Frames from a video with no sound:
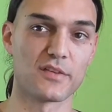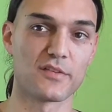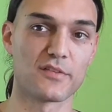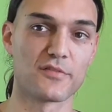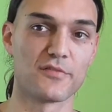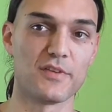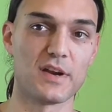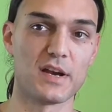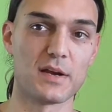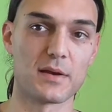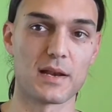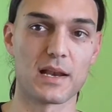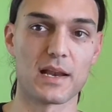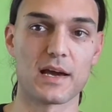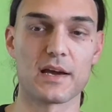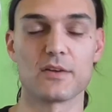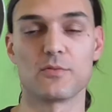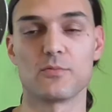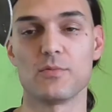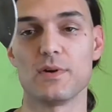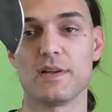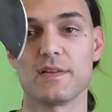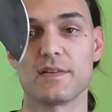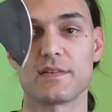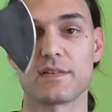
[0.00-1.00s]
It's very
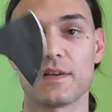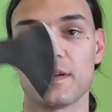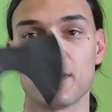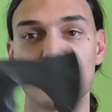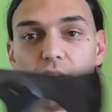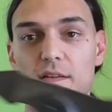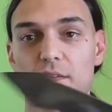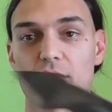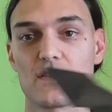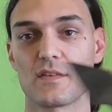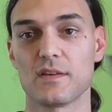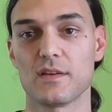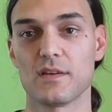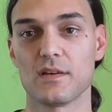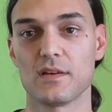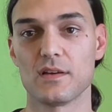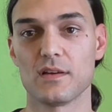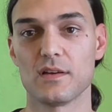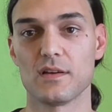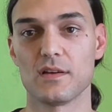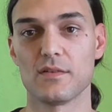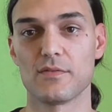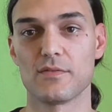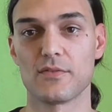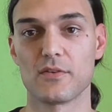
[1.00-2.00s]
lightweight, and
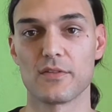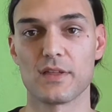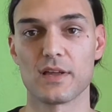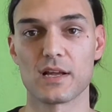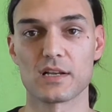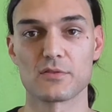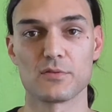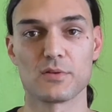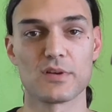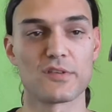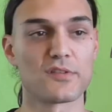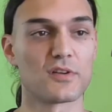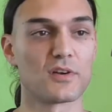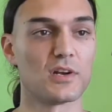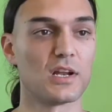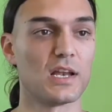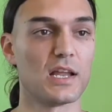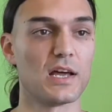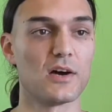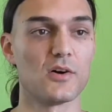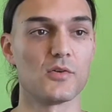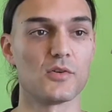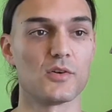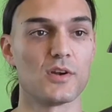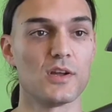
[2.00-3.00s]
for that reason
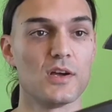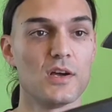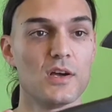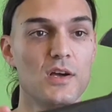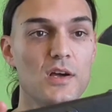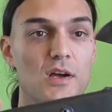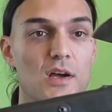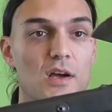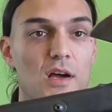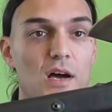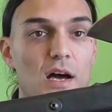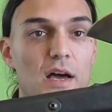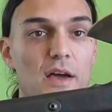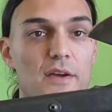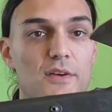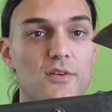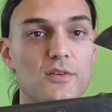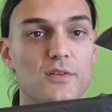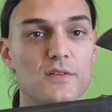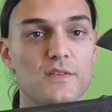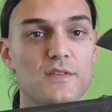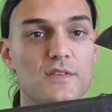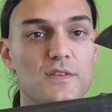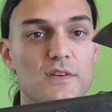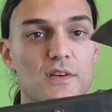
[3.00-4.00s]
alone I
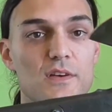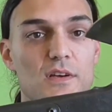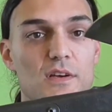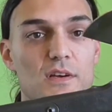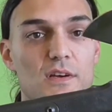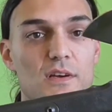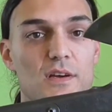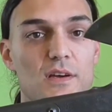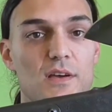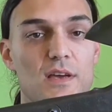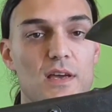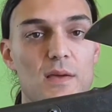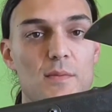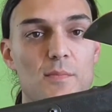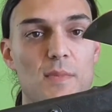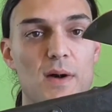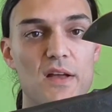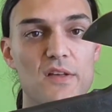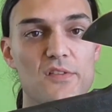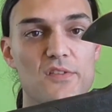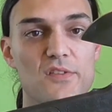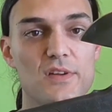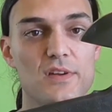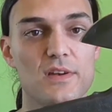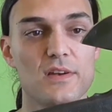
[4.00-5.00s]
could
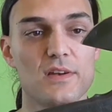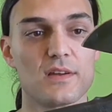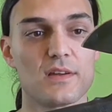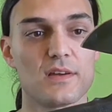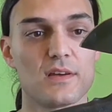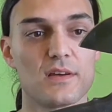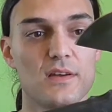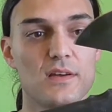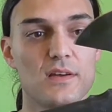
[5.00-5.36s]
imagine